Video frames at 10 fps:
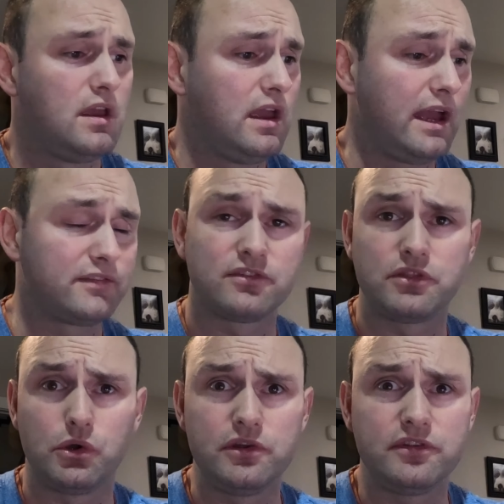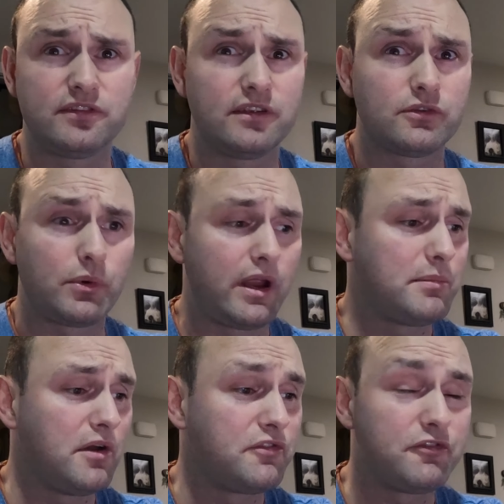Has 36 gigs of
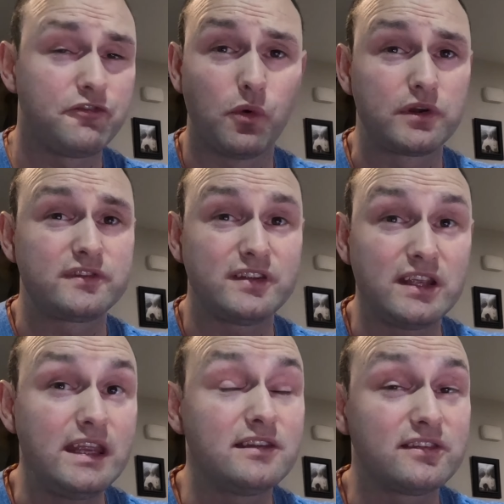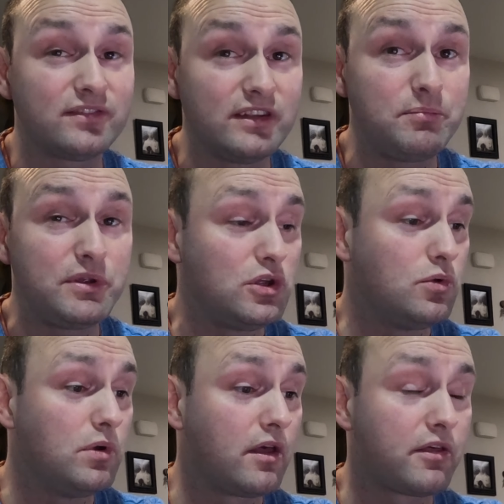RAM, 14
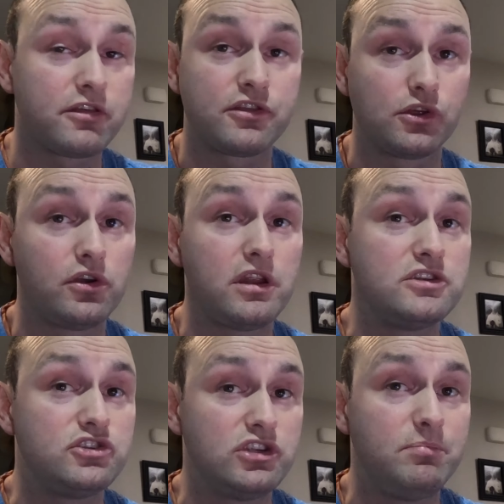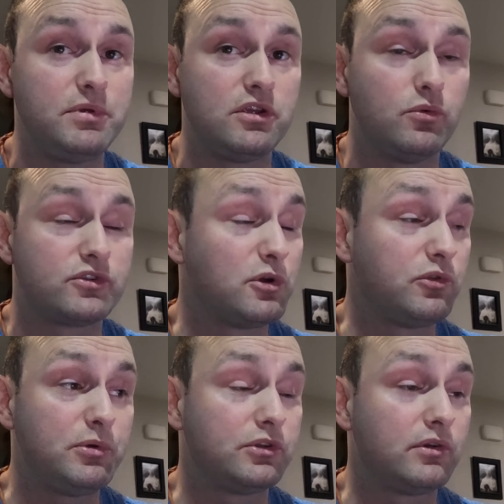CPU, 30 GPU, which most
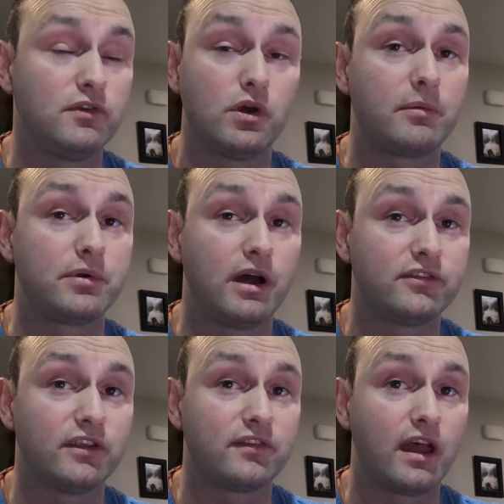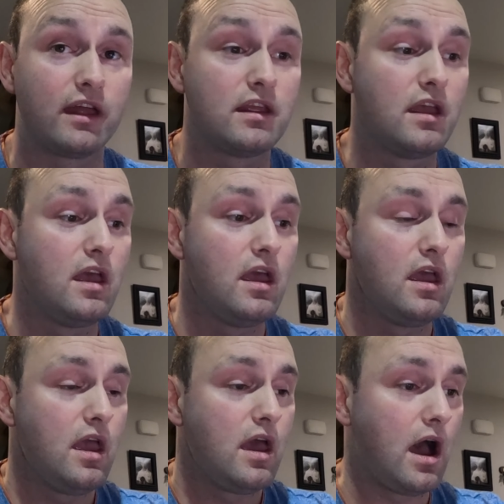people don't even know how to process that.
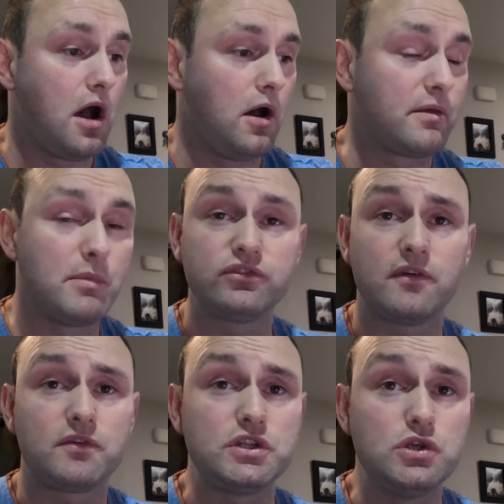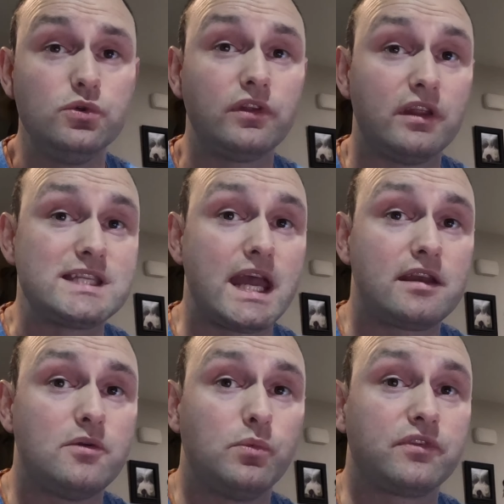The most I've ever used in
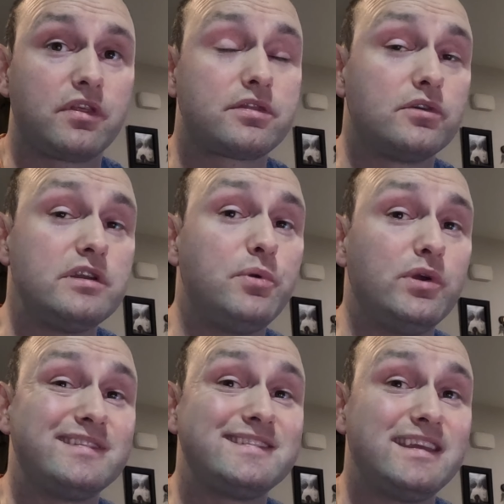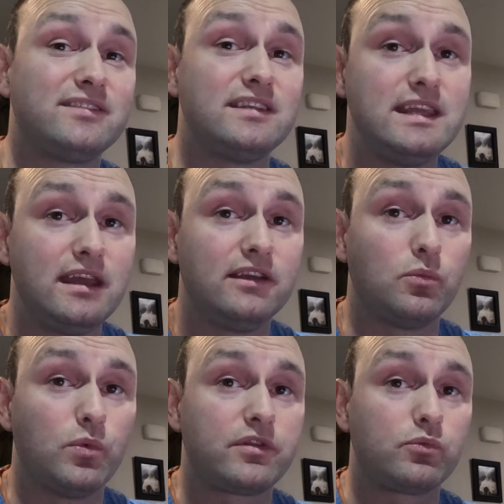data was 30.6 gigs
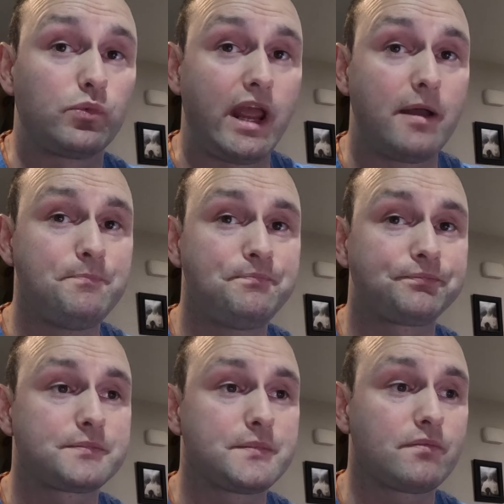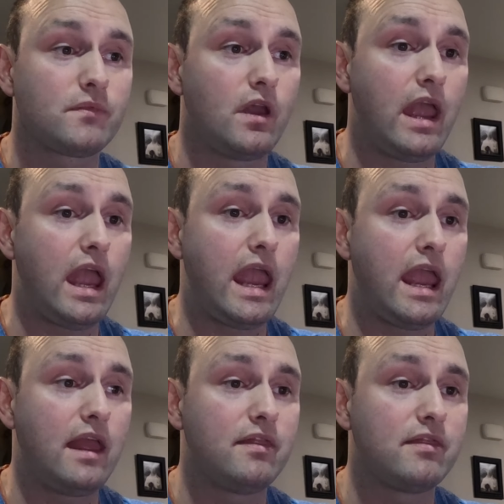worth of RAM,
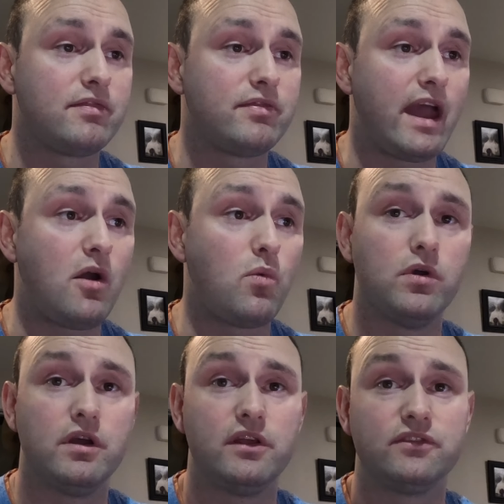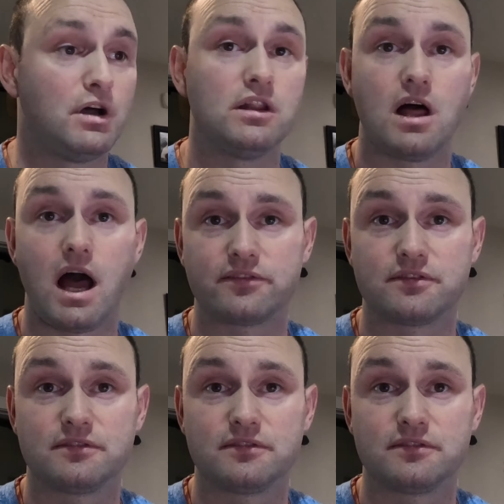and that was a lot.